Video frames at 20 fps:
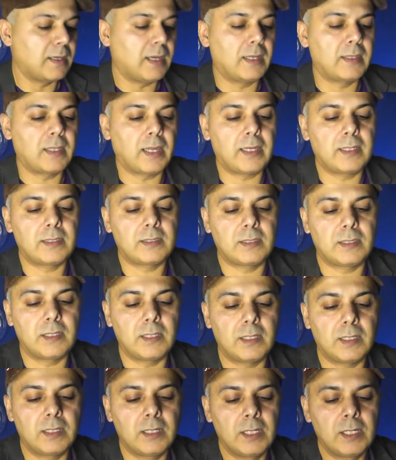and that is
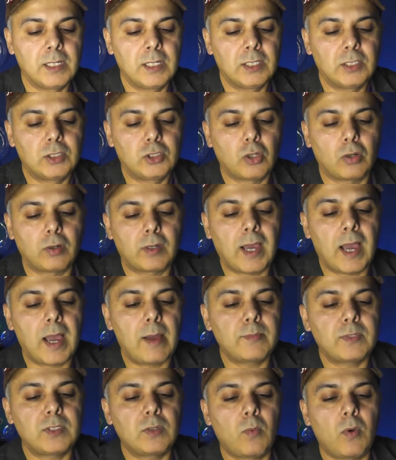the John
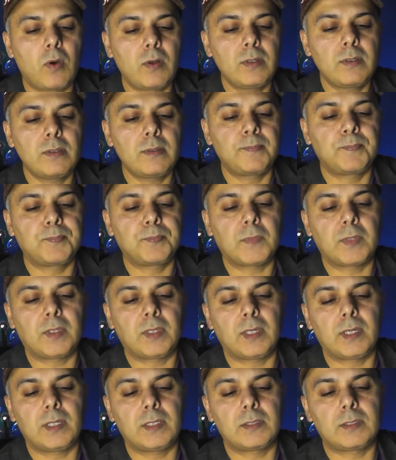Carpenter one.
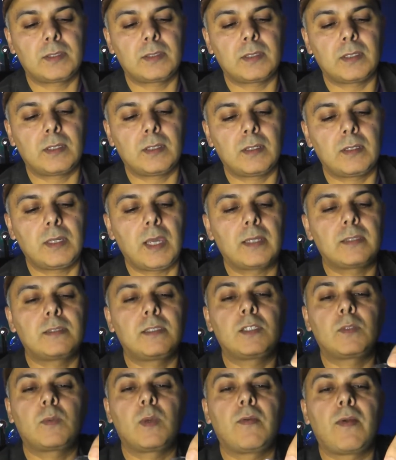It's, yeah, it's
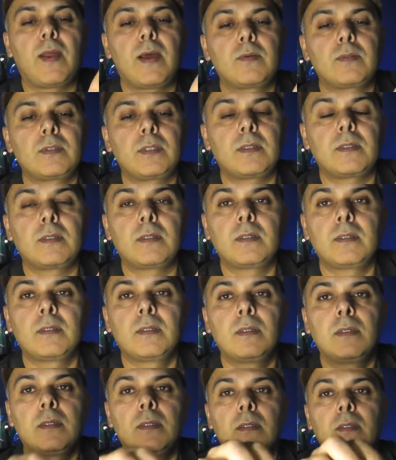this way around.
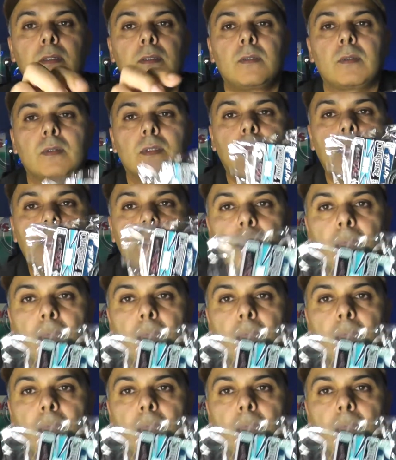So it's like